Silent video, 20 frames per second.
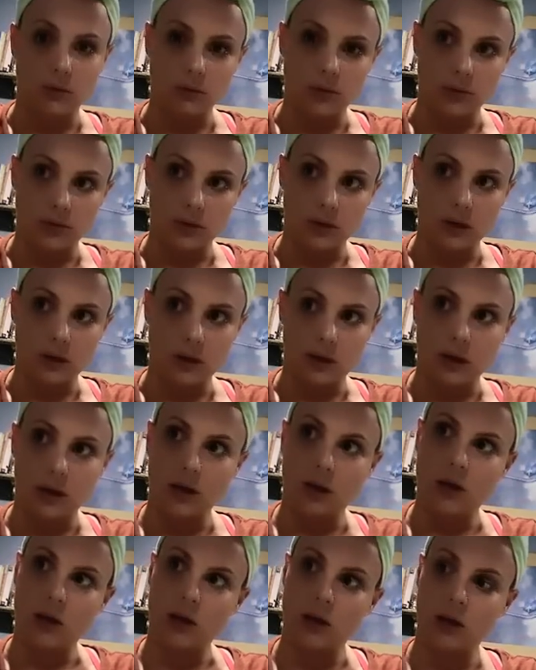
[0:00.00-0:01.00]
Medicated
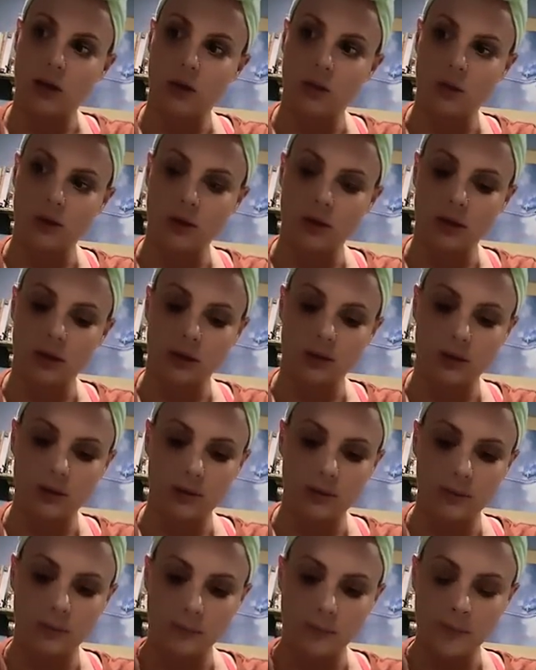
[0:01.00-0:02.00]
or like Head
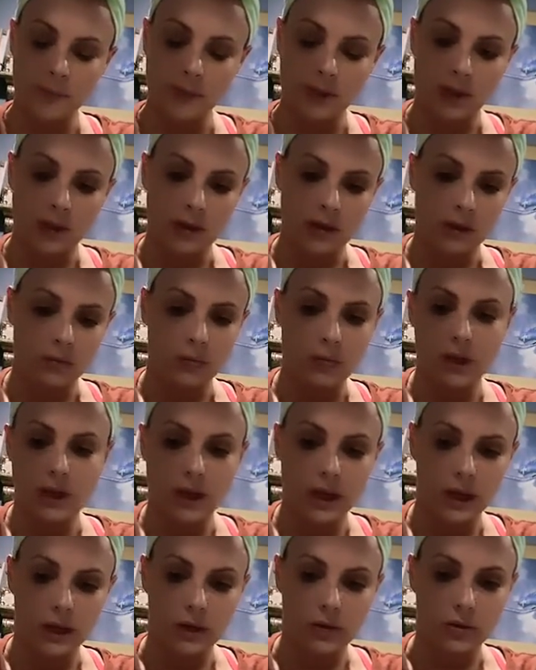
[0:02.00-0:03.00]
and Shoulders
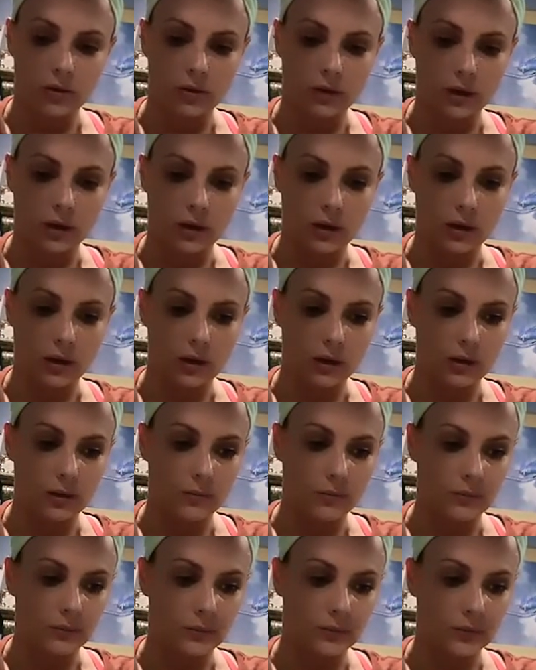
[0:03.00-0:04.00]
type,
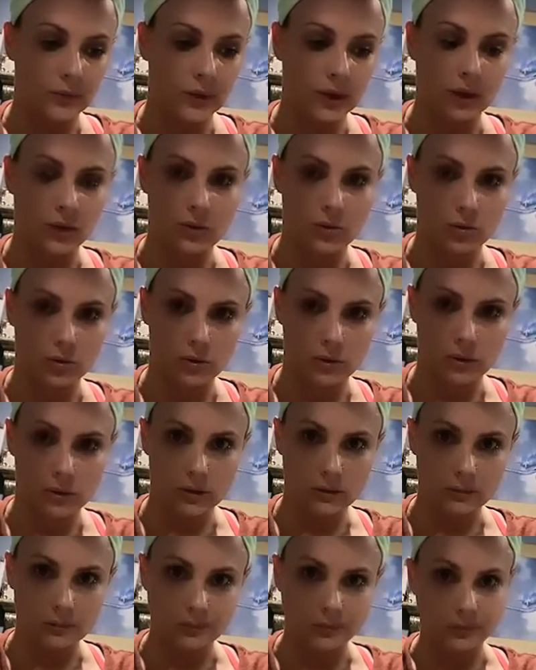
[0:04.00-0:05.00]
whatever, dandruff shampoo.
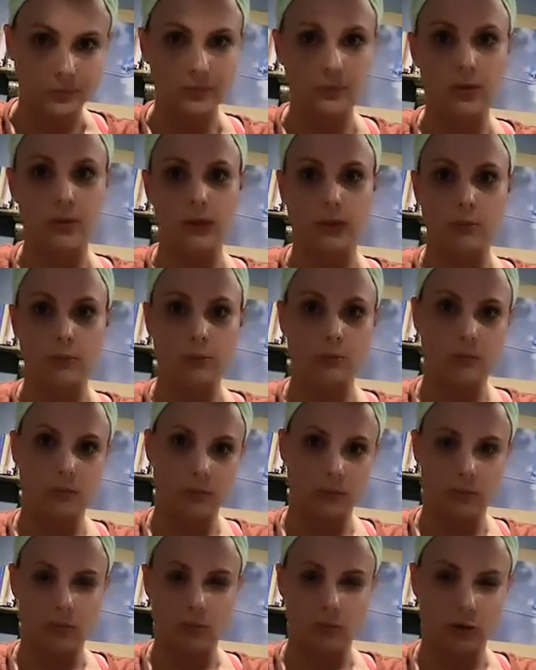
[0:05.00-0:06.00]

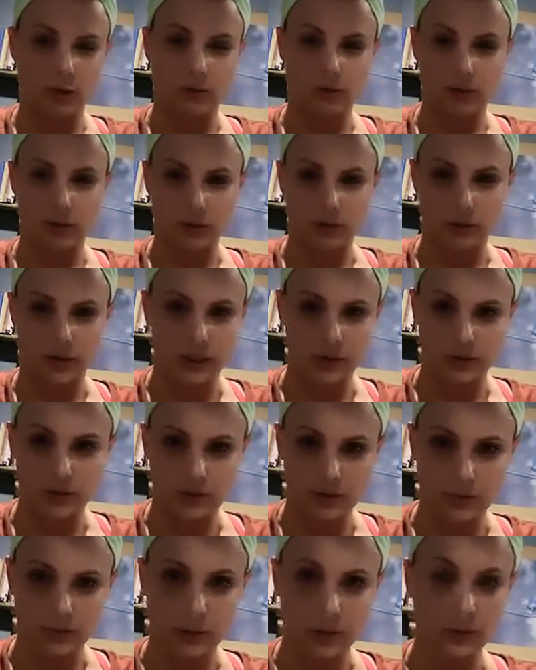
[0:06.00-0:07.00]
Again, not trying to bash other
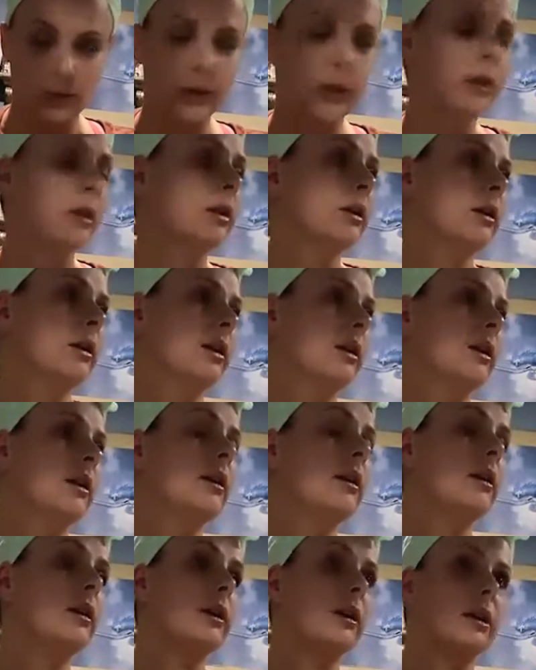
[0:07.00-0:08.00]
brands, but if I
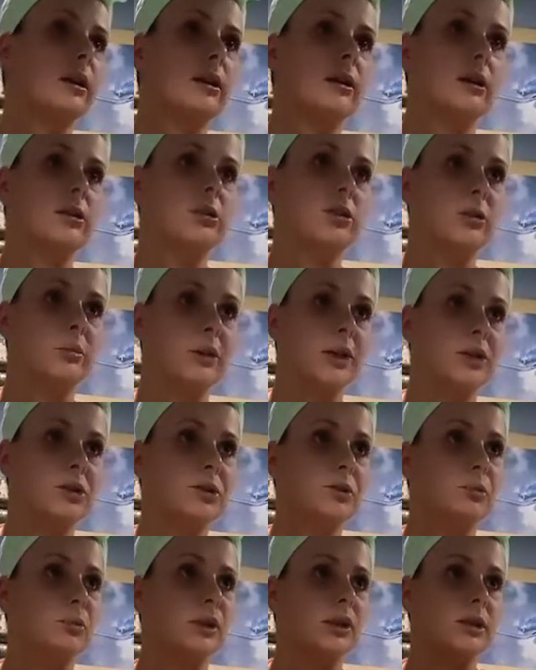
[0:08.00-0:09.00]
switch them to the black
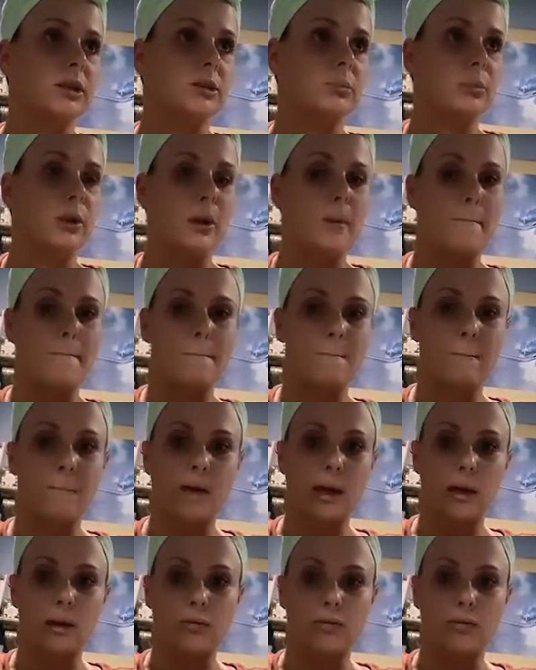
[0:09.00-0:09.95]
with the Capixul